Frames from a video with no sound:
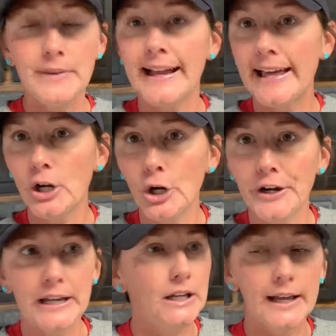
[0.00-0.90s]
I gotta
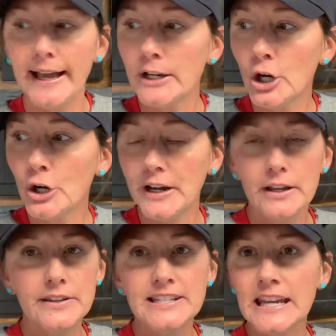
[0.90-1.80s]
hurry. I gotta hurry.
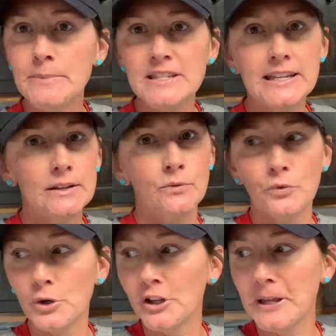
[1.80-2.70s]
The team is getting
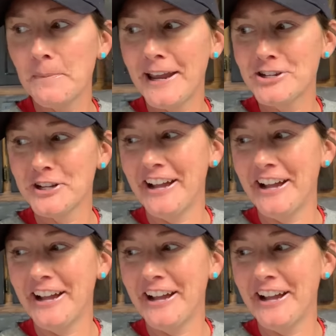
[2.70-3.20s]
really impatient